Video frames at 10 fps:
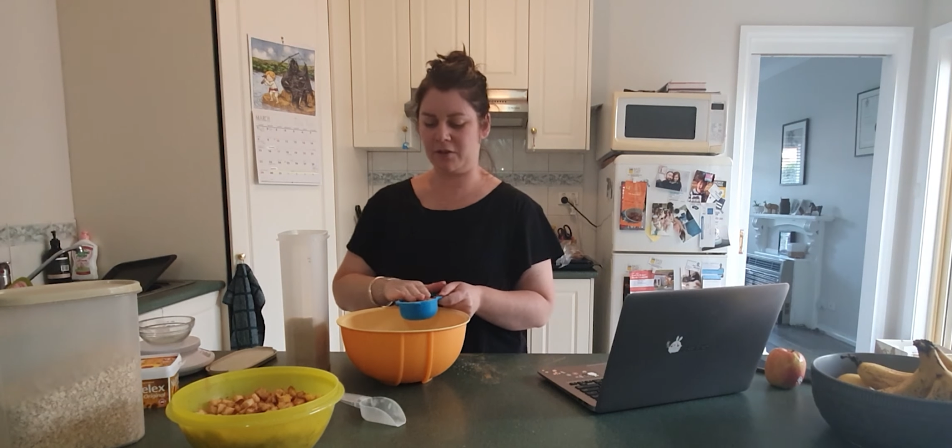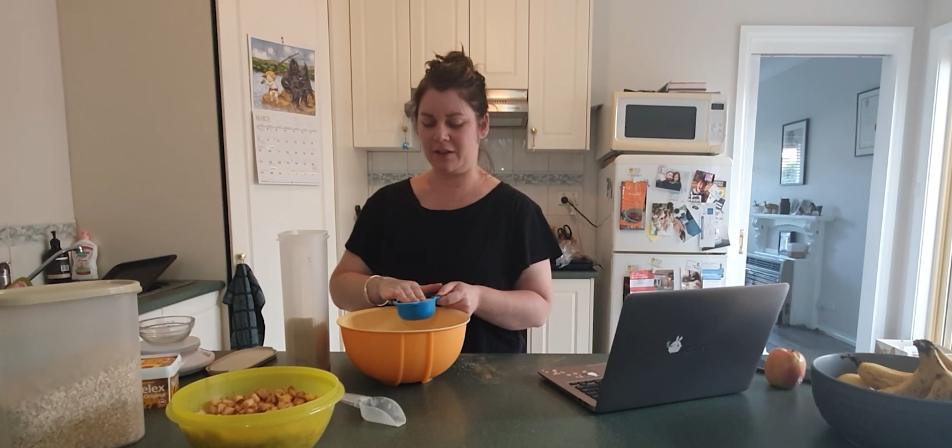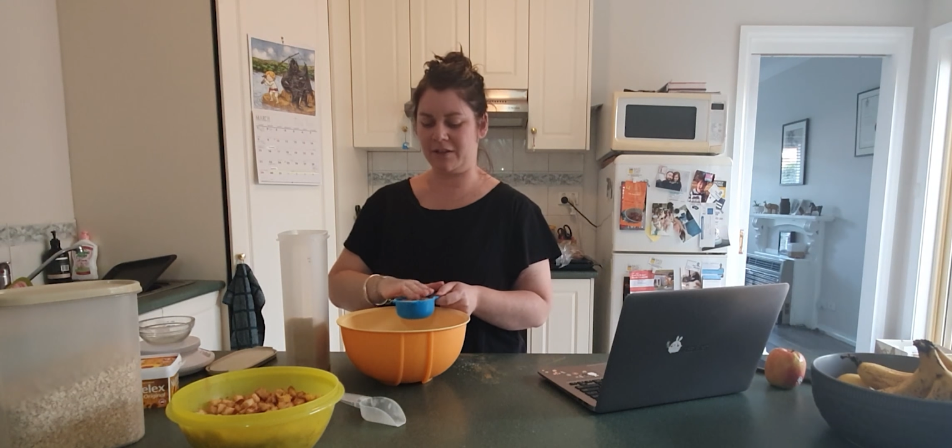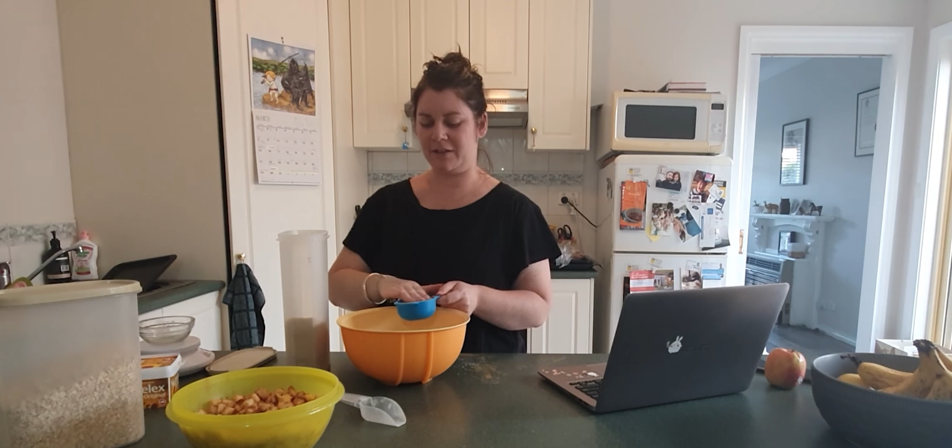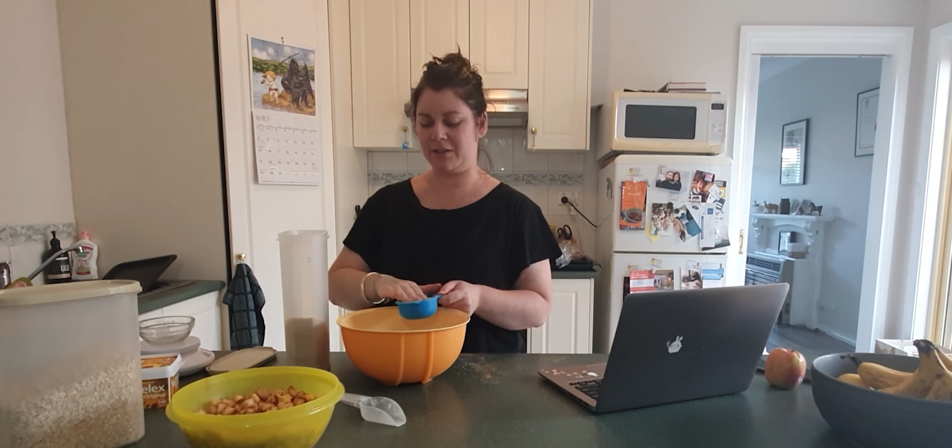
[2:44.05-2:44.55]

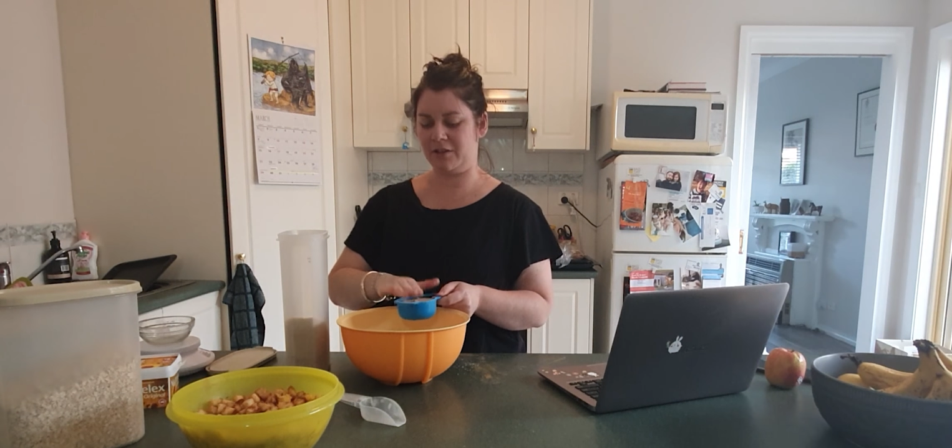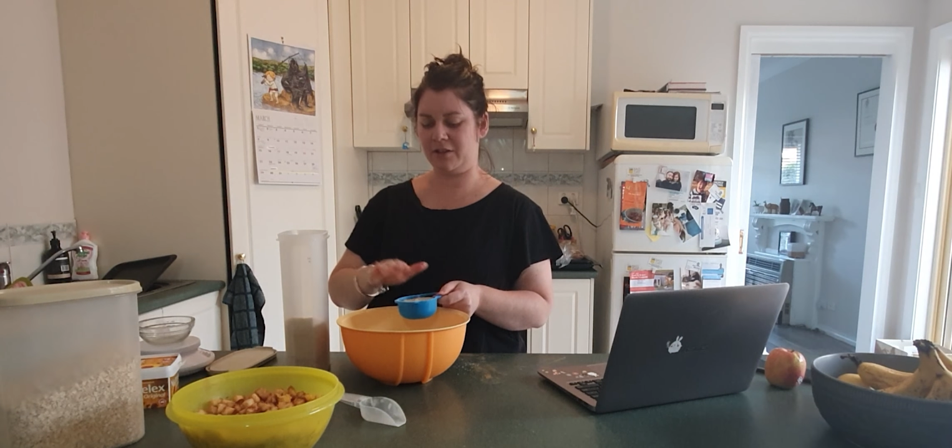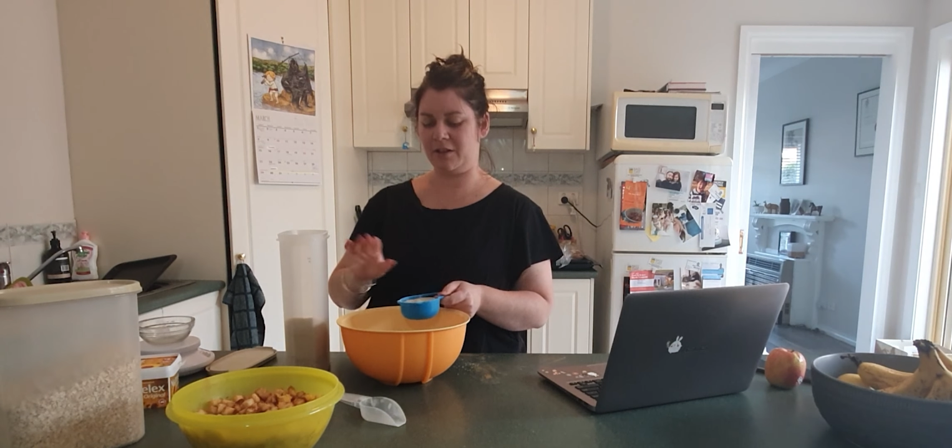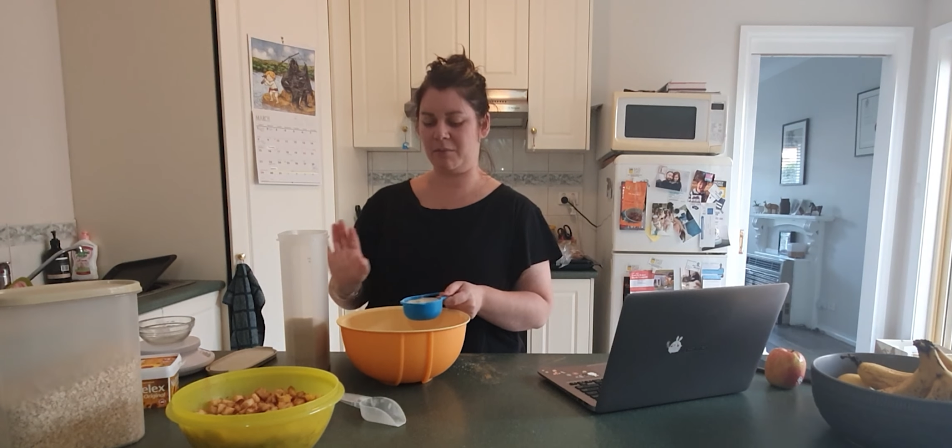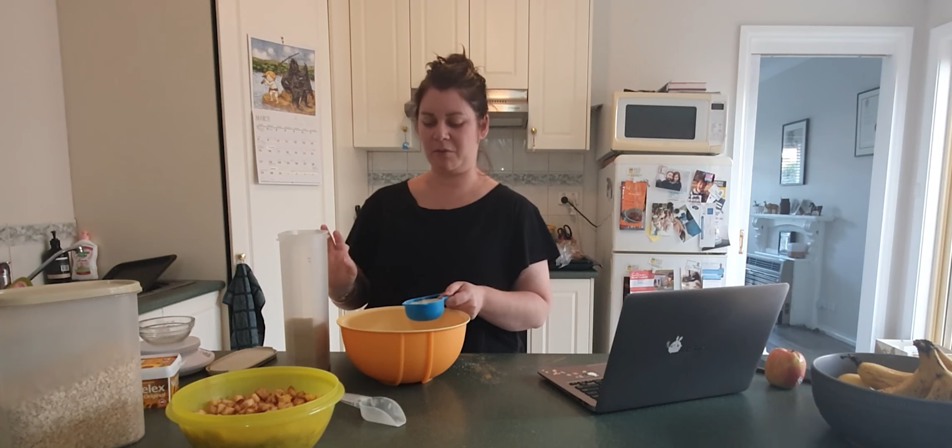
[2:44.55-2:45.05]
isolation
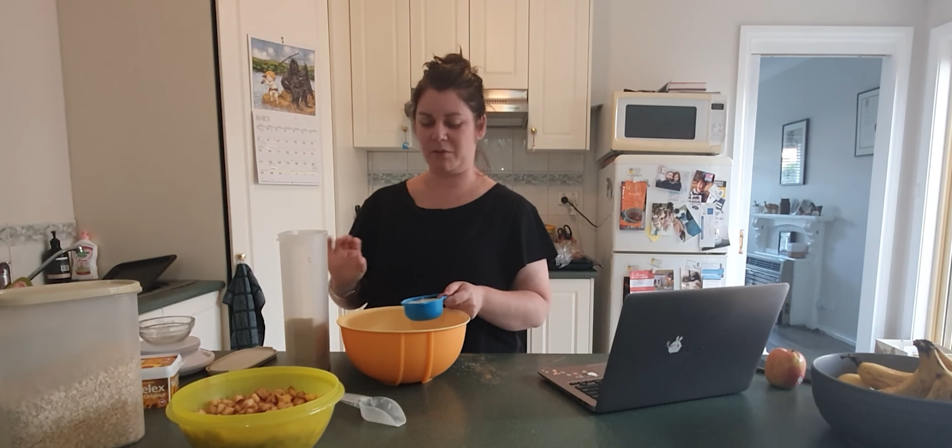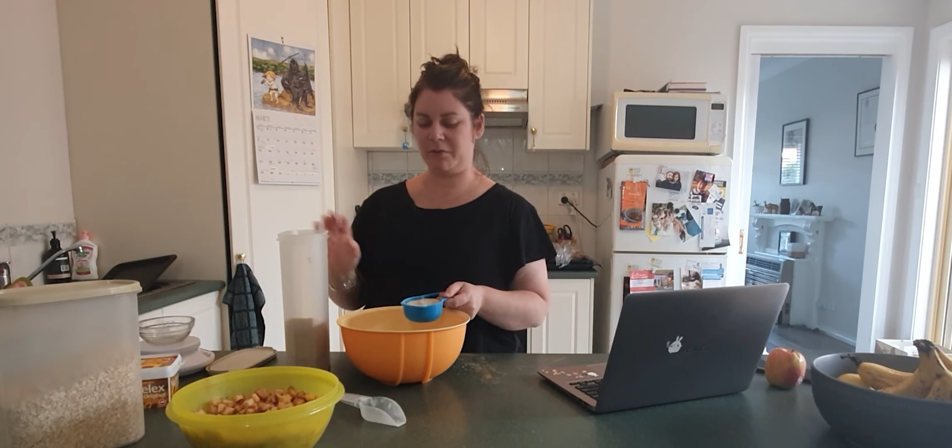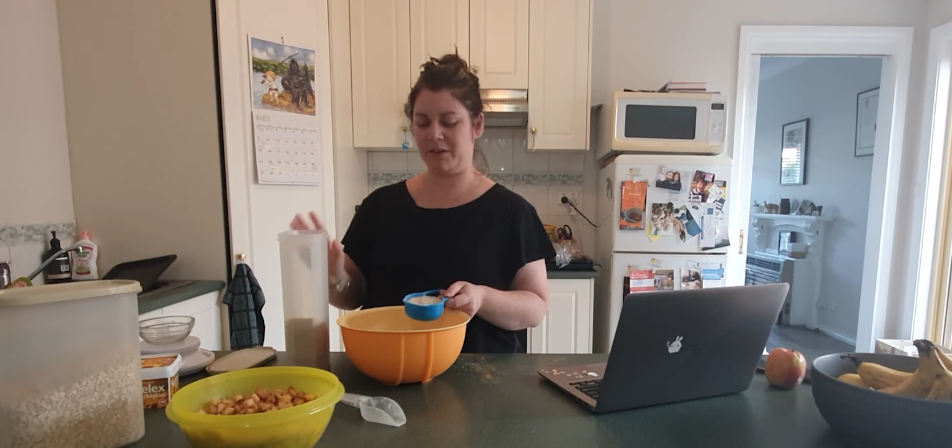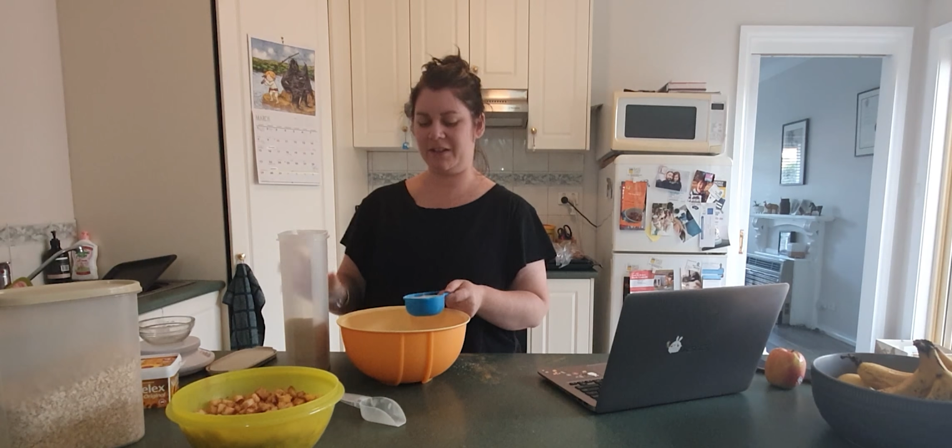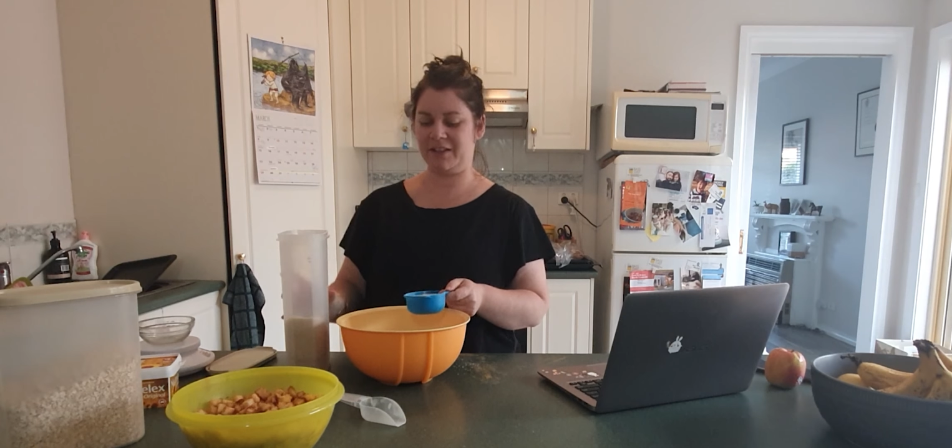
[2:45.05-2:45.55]
and we're all
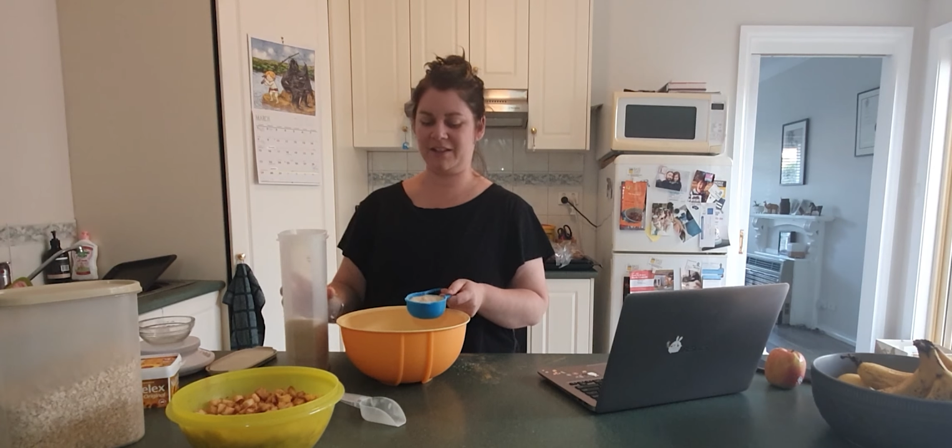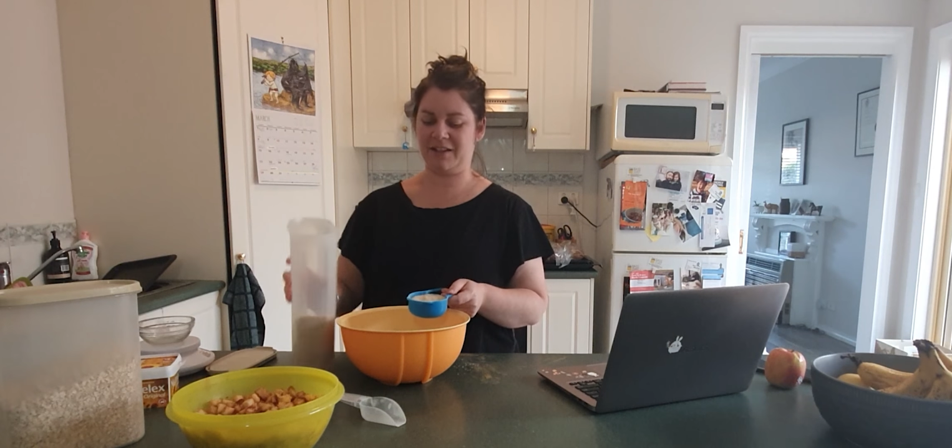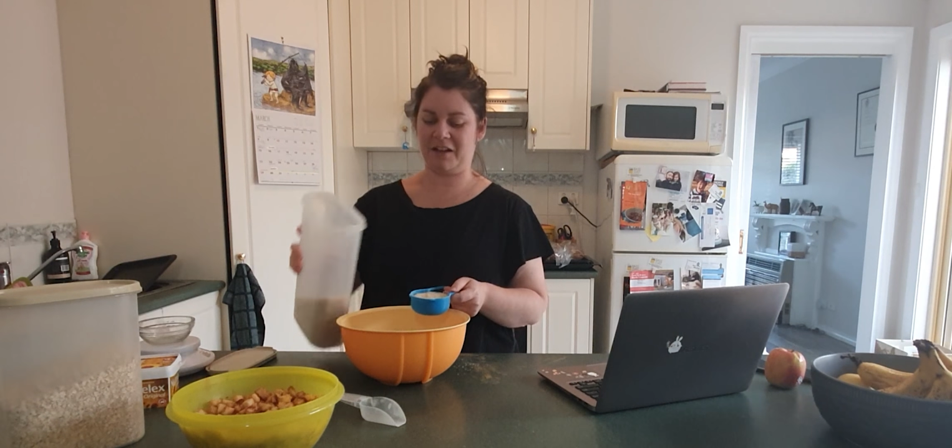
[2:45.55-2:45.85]
feeling